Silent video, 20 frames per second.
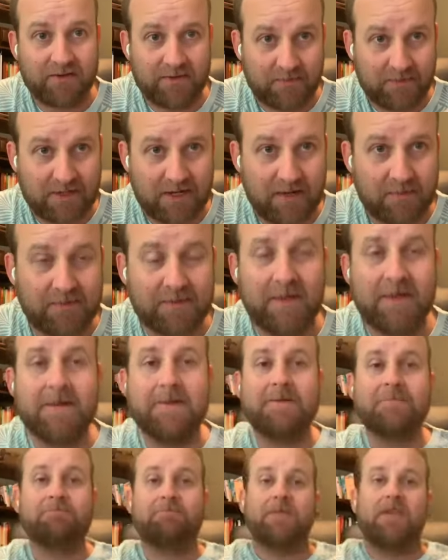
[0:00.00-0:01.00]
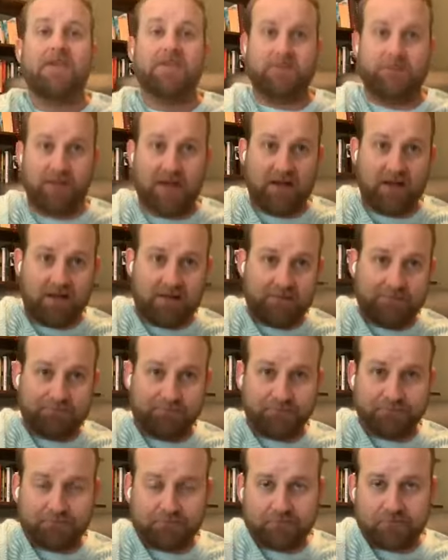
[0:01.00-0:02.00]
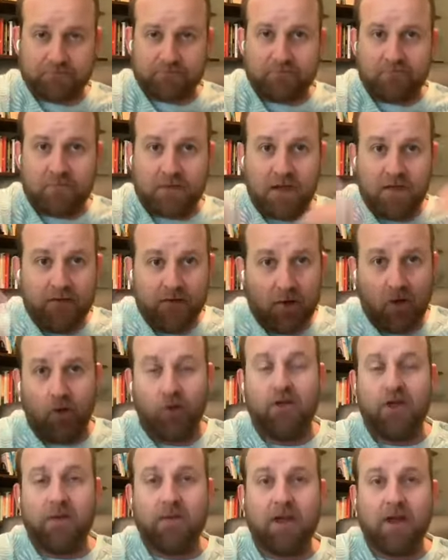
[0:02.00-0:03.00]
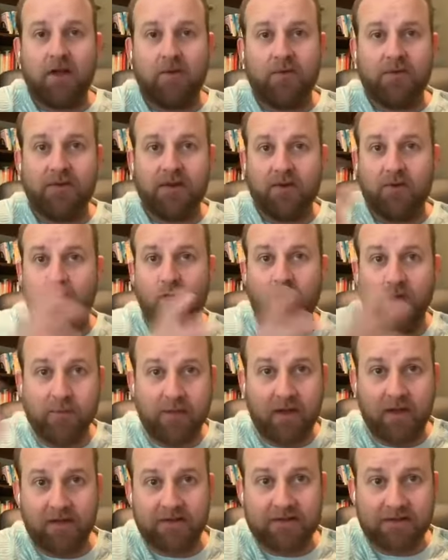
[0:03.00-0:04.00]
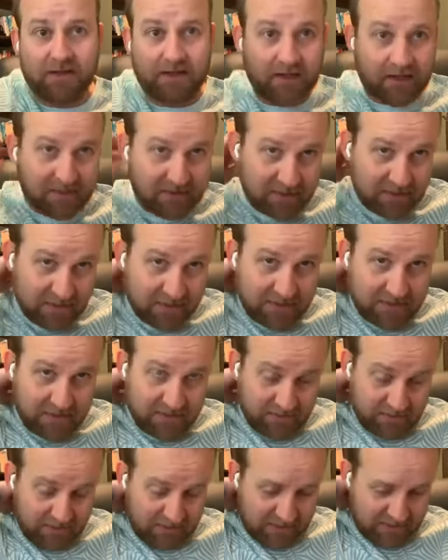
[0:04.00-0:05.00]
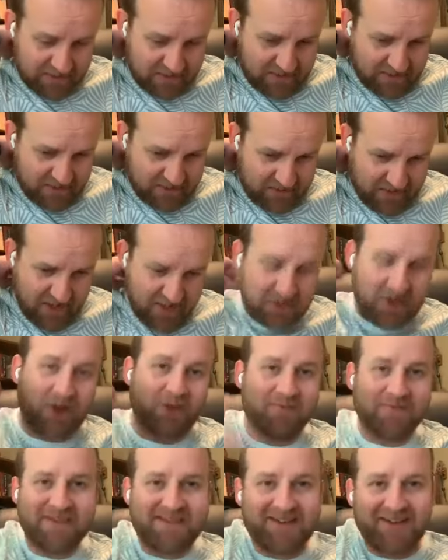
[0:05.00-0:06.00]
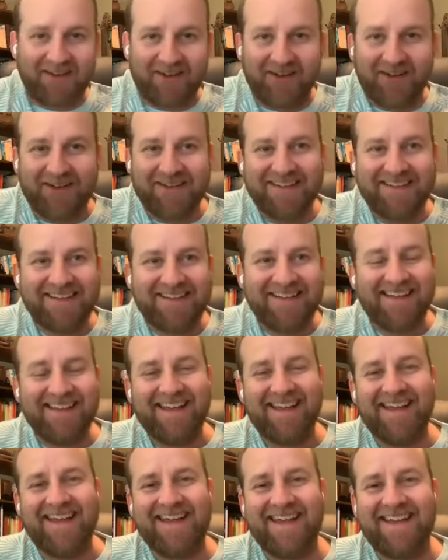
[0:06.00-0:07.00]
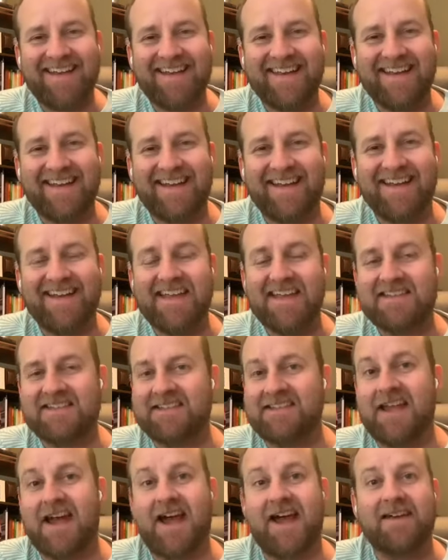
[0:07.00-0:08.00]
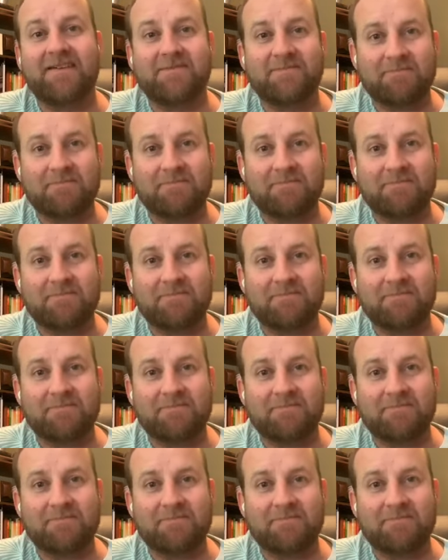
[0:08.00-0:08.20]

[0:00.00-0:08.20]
sometimes, is pick cold email. We think cold email is the end all be all, and it's not.